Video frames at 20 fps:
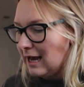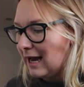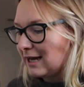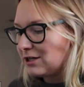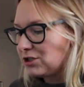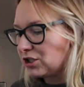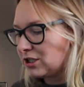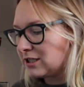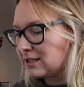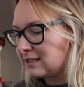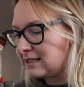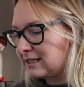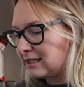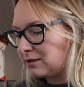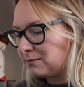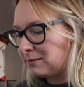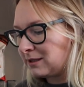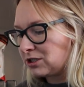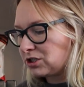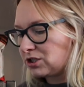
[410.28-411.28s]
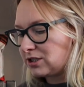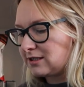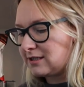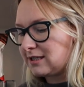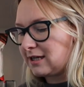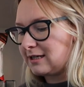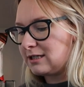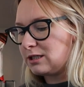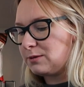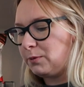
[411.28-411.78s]
as you can see, the mixture is
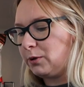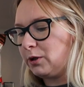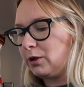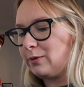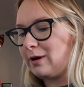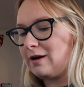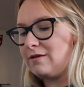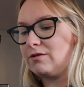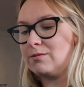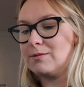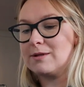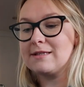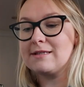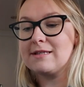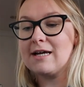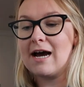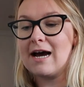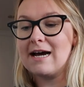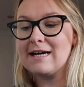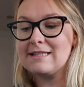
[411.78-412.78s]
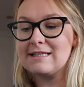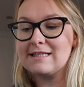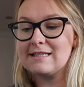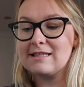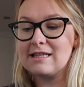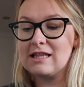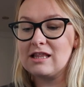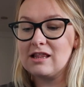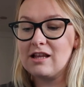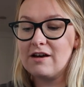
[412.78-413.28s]
starting to pull away from the sides.
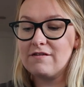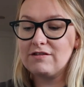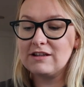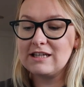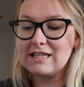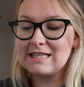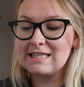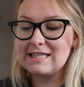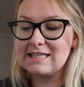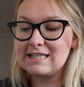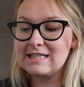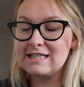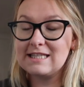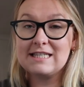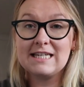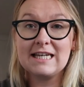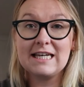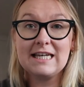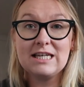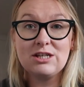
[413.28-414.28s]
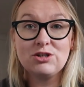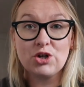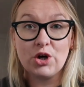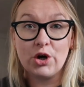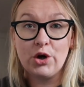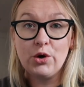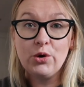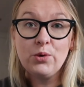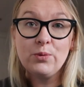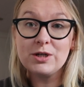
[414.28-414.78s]
It's lovely and sticky
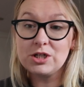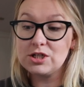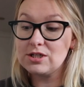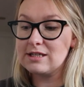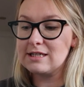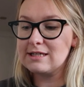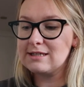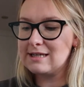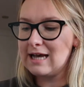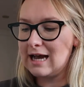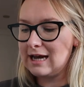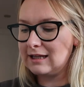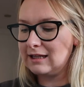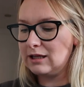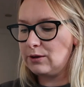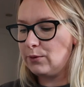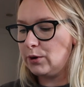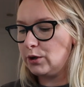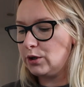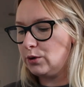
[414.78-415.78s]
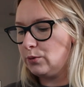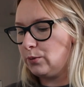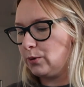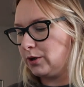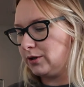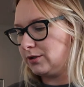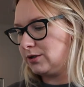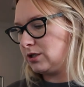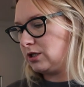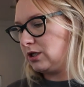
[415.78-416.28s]
dough, which is exactly what you
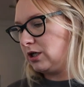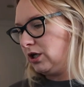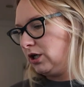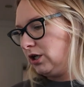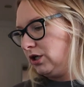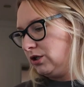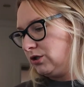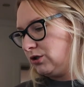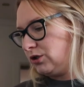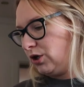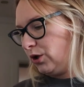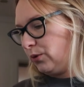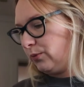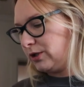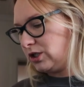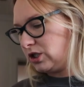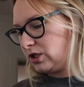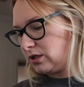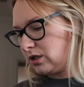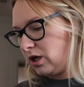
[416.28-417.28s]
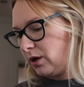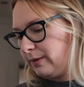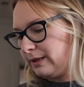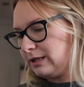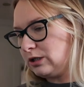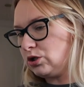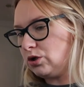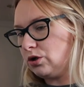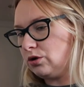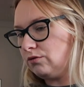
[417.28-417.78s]
want. So we're just
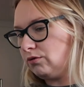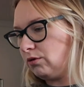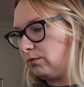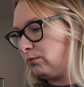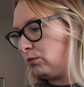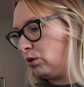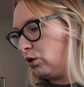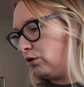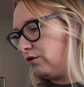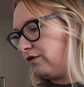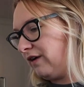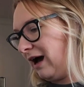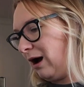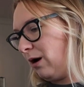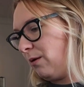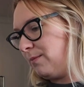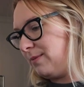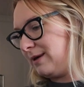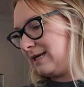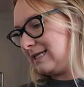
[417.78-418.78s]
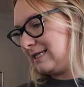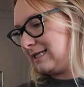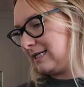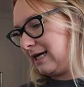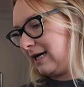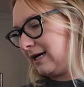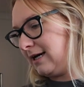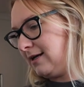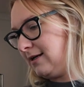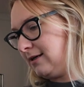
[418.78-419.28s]
going to remove our
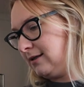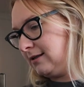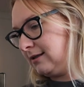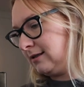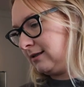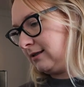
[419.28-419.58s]
beater